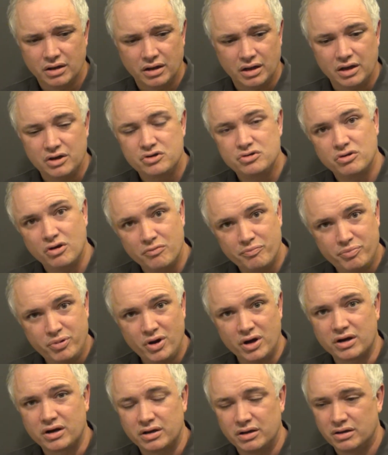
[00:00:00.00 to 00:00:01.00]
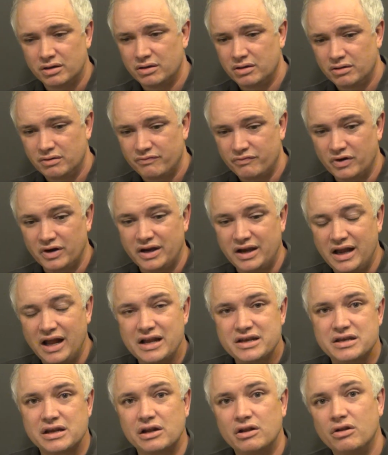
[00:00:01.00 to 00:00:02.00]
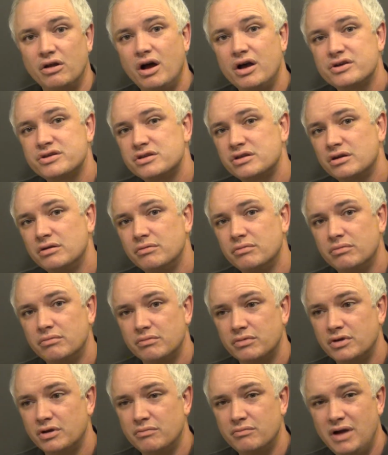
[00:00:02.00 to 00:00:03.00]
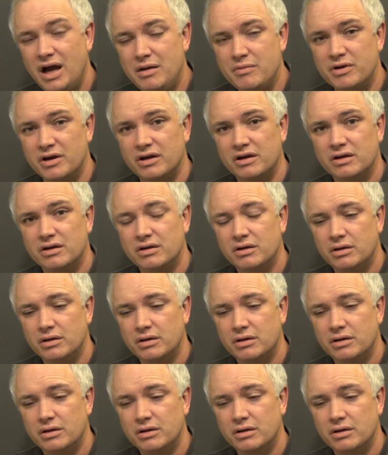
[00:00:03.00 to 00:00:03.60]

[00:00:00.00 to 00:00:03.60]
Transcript: into a book for kids that had lost their mama.